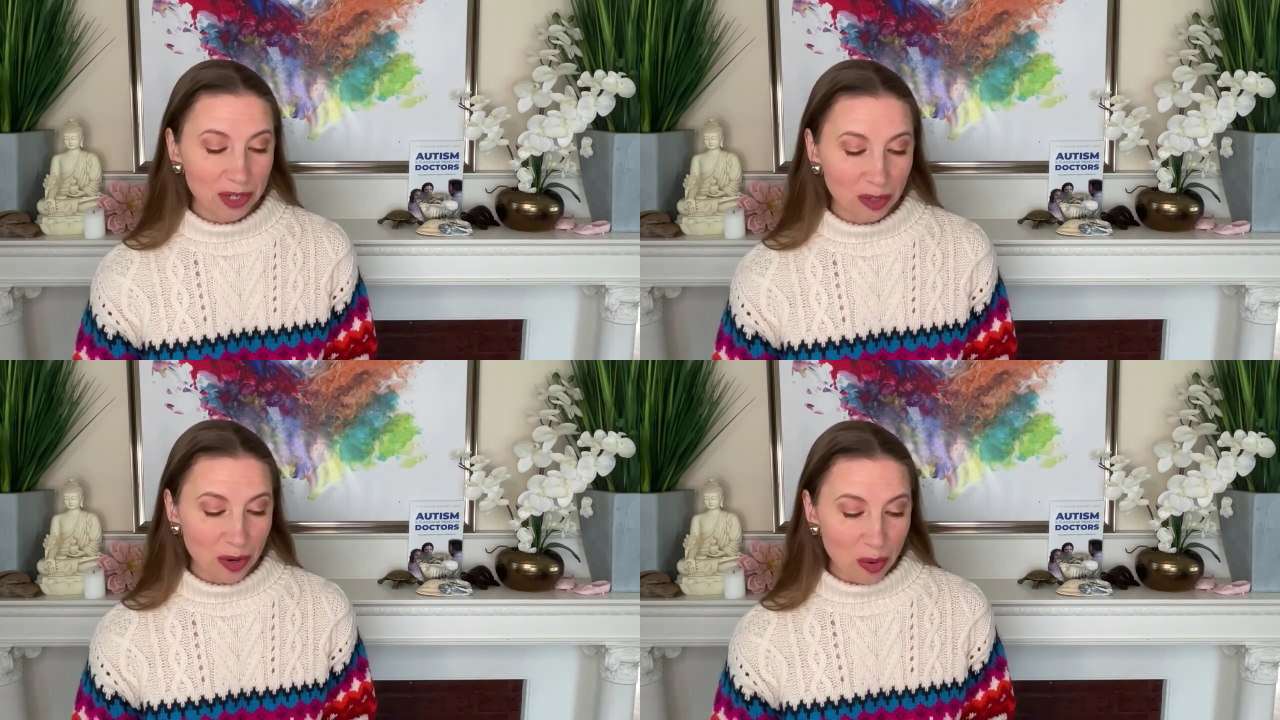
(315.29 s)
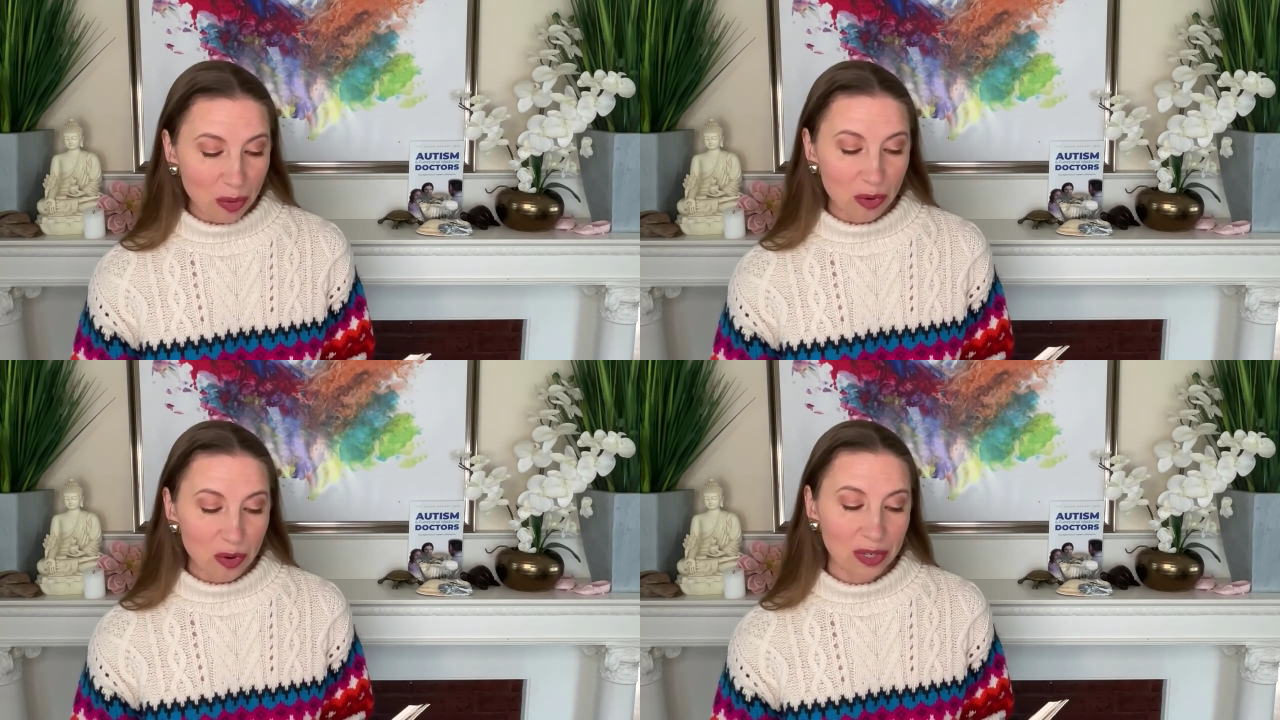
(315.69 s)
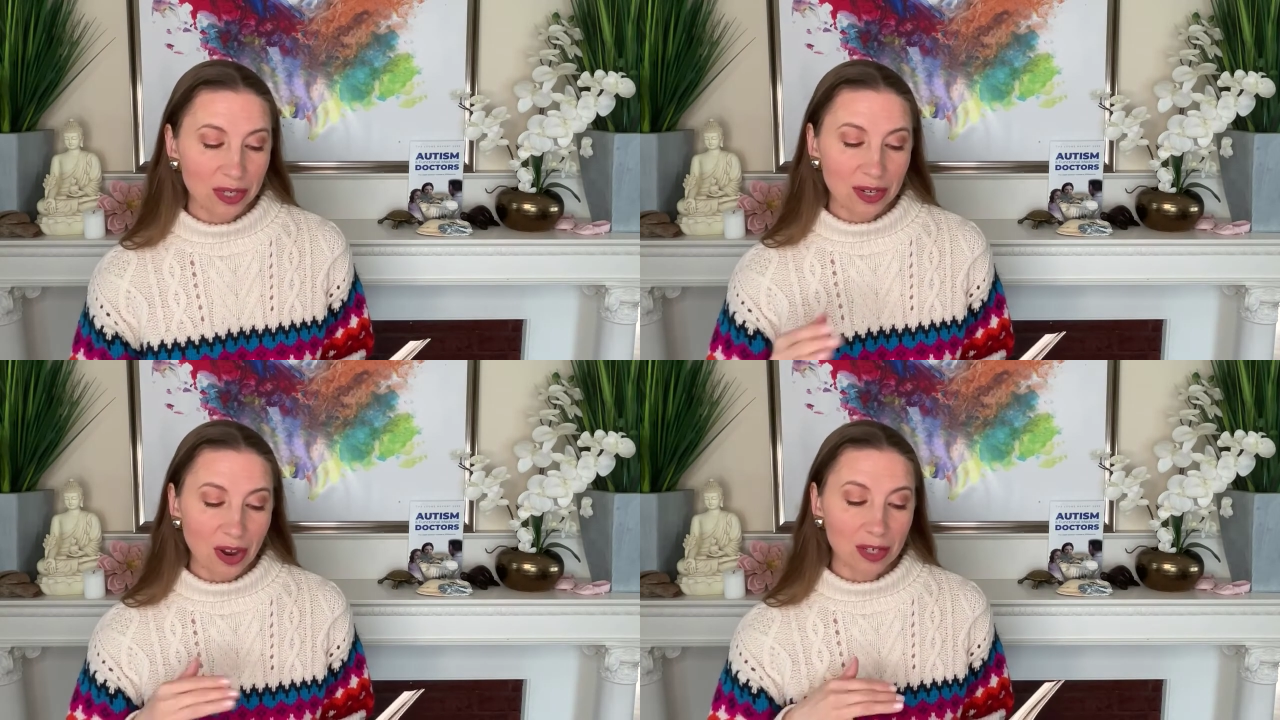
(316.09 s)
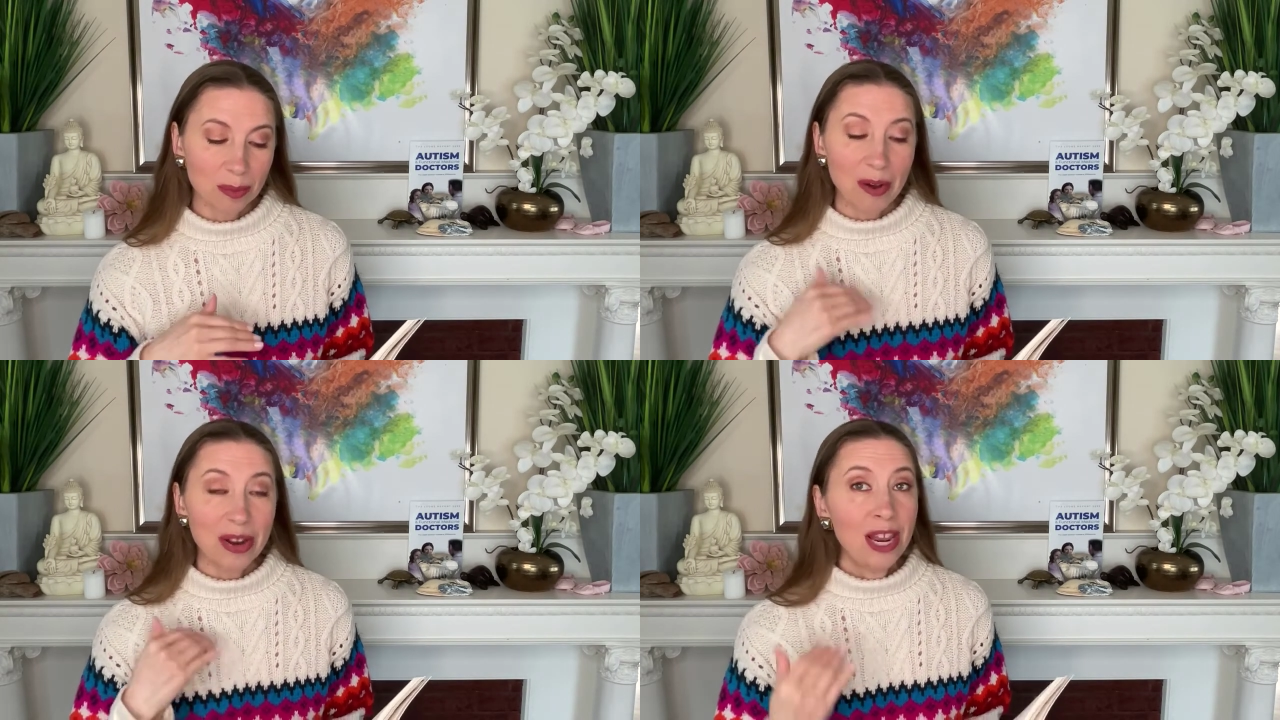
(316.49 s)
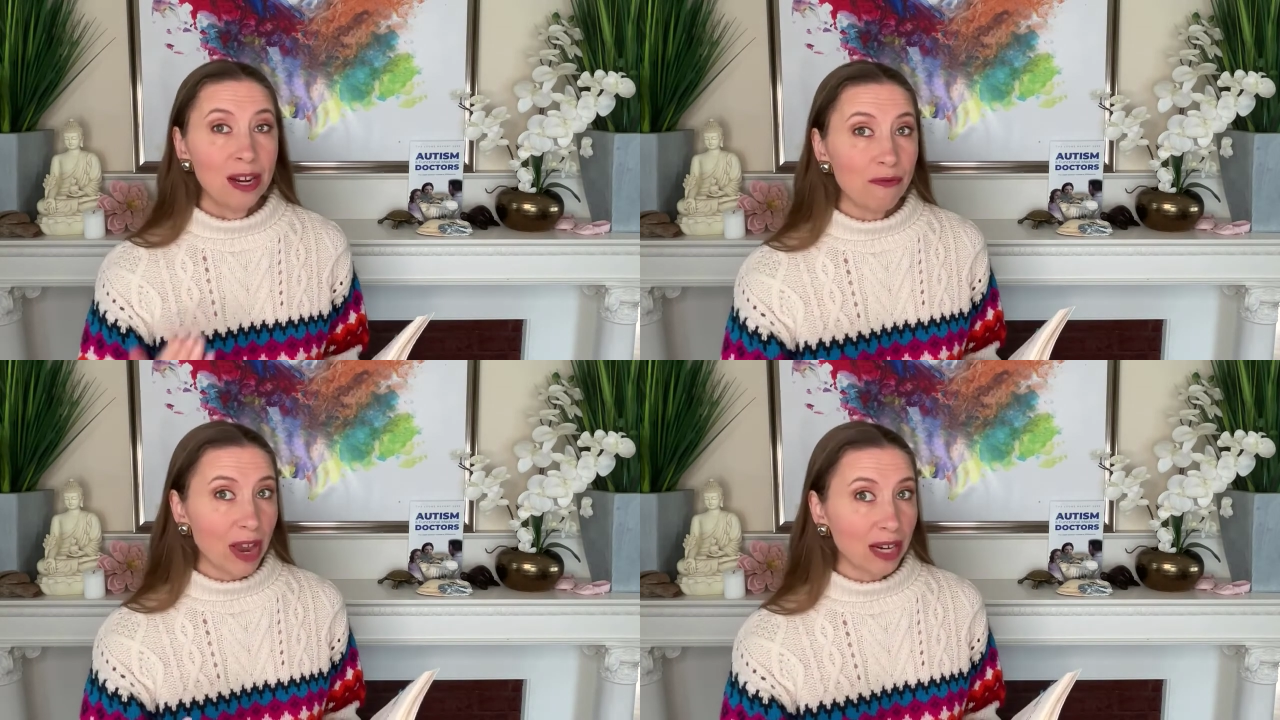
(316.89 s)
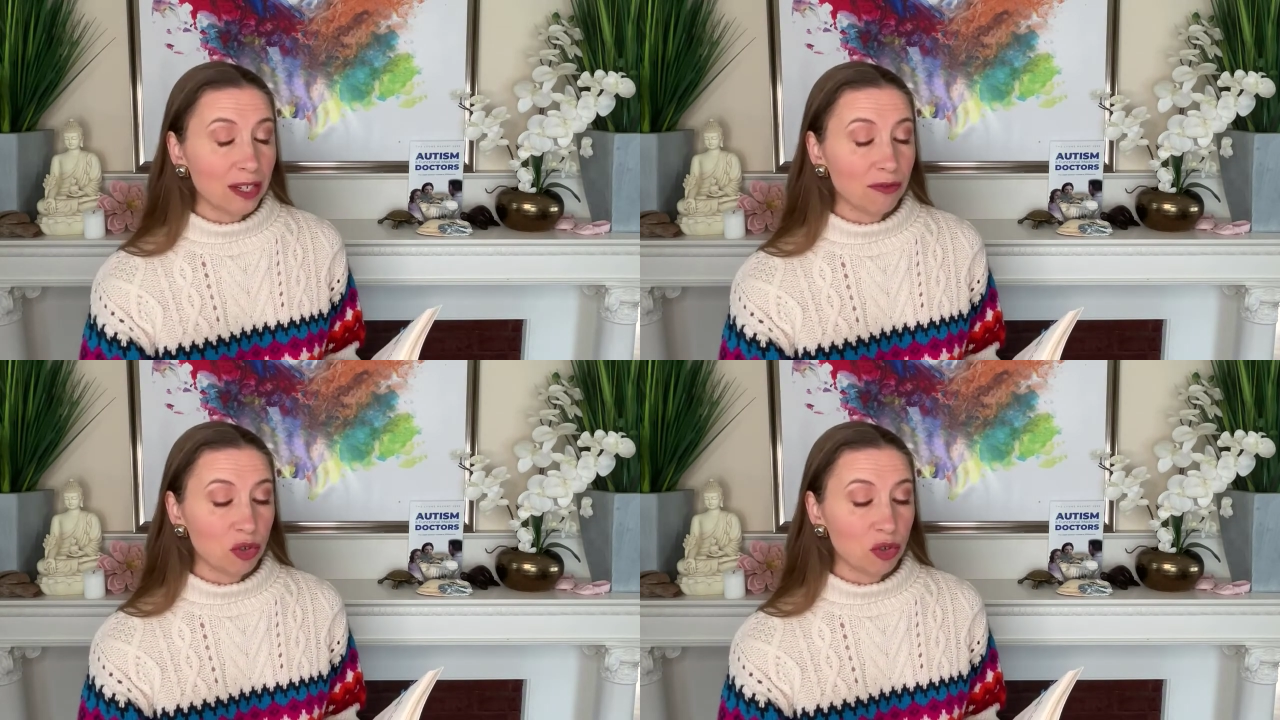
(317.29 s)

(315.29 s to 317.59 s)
to go through because it talks about ineffective